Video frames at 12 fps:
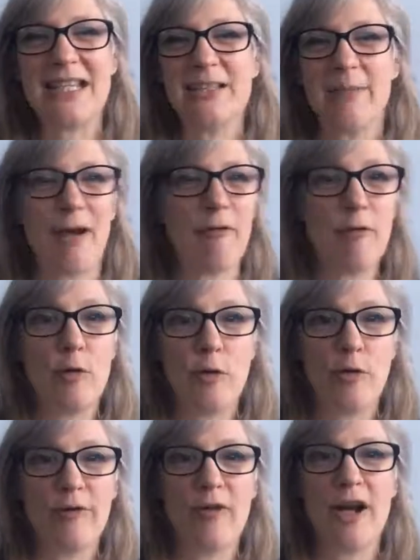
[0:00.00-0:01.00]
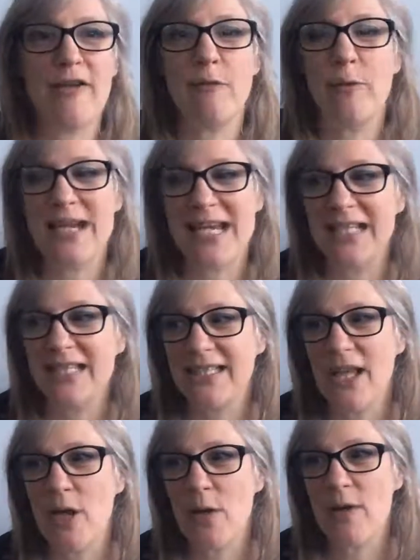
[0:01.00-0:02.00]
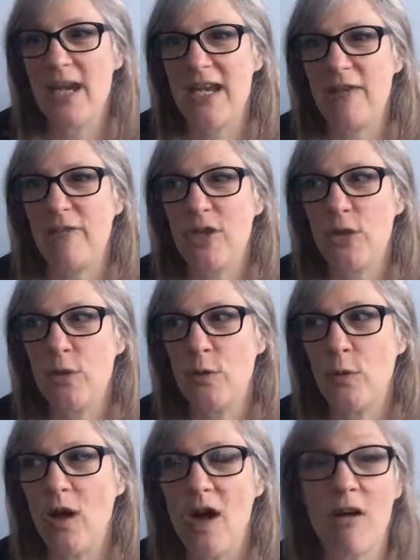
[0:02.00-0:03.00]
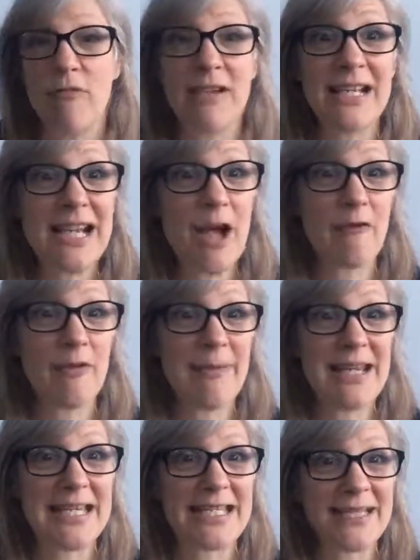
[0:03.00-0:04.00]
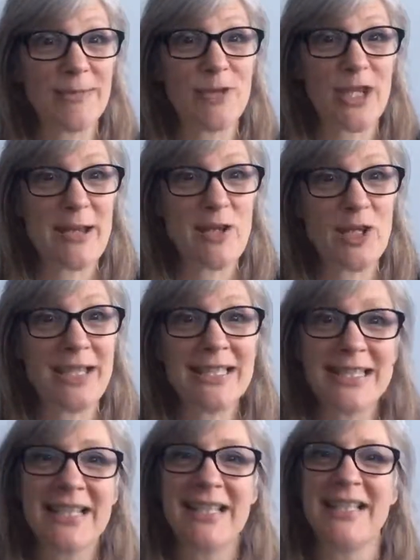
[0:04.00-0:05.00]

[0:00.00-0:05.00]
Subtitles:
us about 4 or 5 weeks. So if you are really up for making some changes,